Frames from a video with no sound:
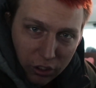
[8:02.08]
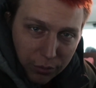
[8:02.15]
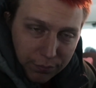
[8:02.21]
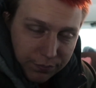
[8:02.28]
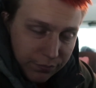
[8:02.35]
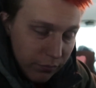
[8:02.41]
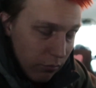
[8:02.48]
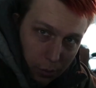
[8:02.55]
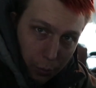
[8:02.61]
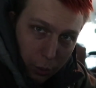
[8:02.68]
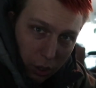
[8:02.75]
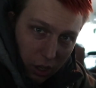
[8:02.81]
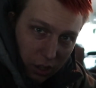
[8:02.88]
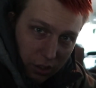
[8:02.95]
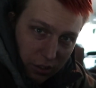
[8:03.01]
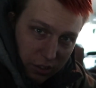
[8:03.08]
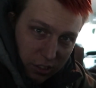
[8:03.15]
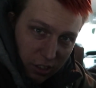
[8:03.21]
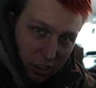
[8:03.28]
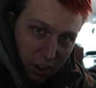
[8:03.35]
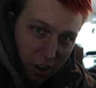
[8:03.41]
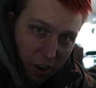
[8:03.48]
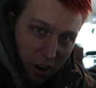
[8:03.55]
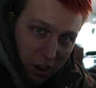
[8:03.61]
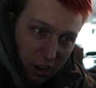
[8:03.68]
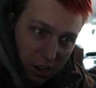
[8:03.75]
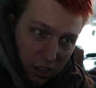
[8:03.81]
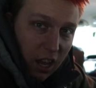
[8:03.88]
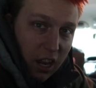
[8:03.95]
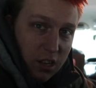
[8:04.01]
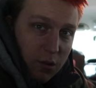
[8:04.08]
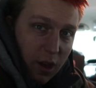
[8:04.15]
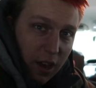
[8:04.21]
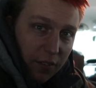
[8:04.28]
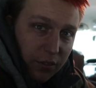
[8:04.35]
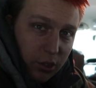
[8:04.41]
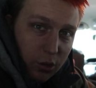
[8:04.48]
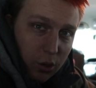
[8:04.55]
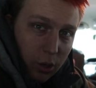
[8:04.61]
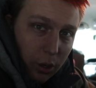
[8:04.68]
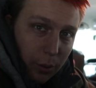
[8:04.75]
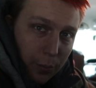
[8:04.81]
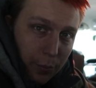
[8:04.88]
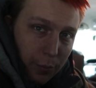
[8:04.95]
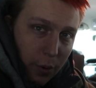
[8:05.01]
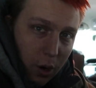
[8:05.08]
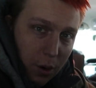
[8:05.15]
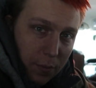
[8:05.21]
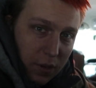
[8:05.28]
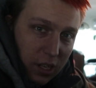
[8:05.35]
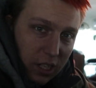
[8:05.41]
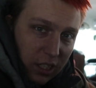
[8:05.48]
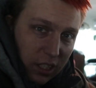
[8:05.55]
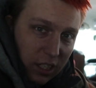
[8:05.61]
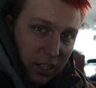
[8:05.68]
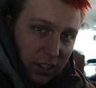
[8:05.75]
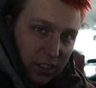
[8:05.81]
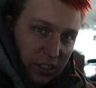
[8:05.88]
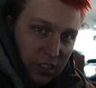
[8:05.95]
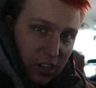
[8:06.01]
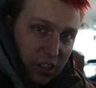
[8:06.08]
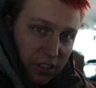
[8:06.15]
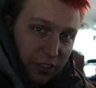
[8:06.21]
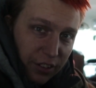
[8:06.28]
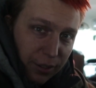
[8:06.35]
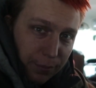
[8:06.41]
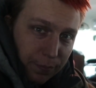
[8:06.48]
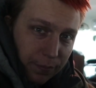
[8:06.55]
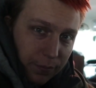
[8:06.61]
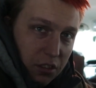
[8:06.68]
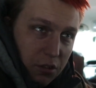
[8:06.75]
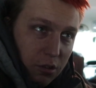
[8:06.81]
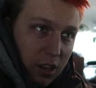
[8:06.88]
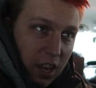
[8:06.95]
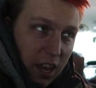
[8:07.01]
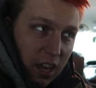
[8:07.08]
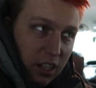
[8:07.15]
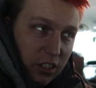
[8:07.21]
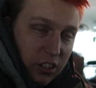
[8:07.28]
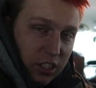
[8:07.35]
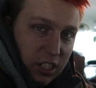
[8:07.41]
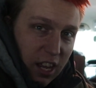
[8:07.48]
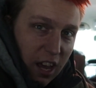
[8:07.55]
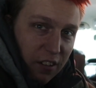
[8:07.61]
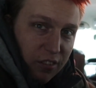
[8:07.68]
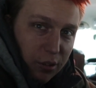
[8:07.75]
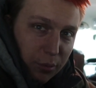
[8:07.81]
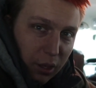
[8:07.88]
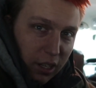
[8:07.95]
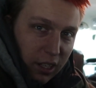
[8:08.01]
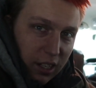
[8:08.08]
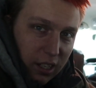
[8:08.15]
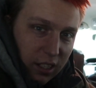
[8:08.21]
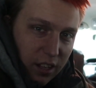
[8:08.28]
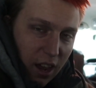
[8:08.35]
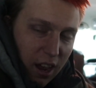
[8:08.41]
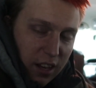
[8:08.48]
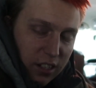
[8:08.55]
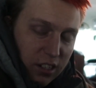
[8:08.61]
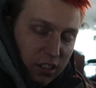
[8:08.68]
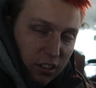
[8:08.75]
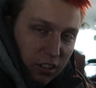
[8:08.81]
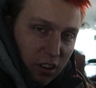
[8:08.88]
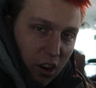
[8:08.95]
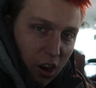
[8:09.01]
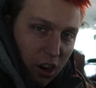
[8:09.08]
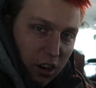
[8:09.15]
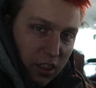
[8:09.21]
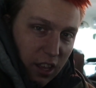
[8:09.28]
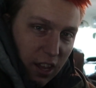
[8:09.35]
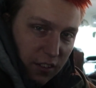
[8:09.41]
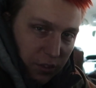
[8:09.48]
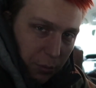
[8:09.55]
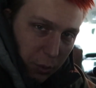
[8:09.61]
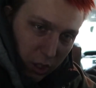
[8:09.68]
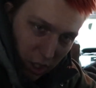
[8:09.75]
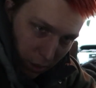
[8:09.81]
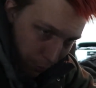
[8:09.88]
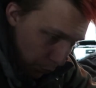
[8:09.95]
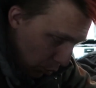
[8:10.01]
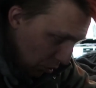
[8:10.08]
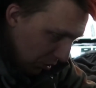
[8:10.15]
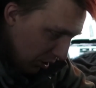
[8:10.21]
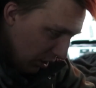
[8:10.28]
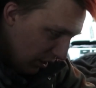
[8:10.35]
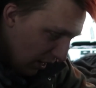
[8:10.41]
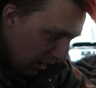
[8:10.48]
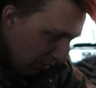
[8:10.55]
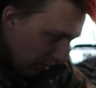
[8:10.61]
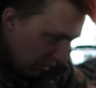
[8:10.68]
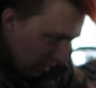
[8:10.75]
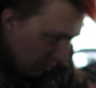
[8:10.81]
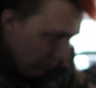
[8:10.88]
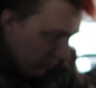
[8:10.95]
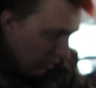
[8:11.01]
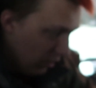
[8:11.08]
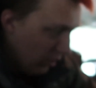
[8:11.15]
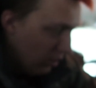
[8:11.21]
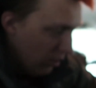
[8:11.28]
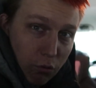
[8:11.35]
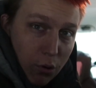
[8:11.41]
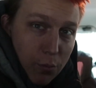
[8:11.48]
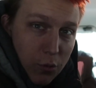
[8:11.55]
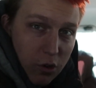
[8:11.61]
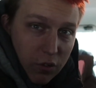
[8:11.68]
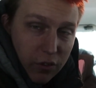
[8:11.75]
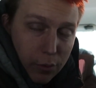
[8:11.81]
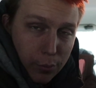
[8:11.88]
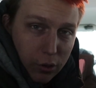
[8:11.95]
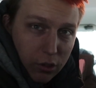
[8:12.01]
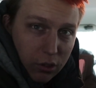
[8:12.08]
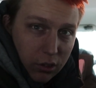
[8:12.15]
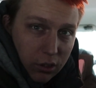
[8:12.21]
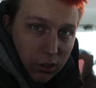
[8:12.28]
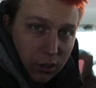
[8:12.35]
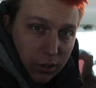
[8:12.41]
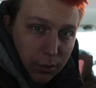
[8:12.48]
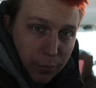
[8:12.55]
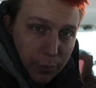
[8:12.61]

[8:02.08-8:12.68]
of them. You put all those in your car and you have to permanently install them. You can't just have them like tied to your car. They have to be like bolted down to something. Removable,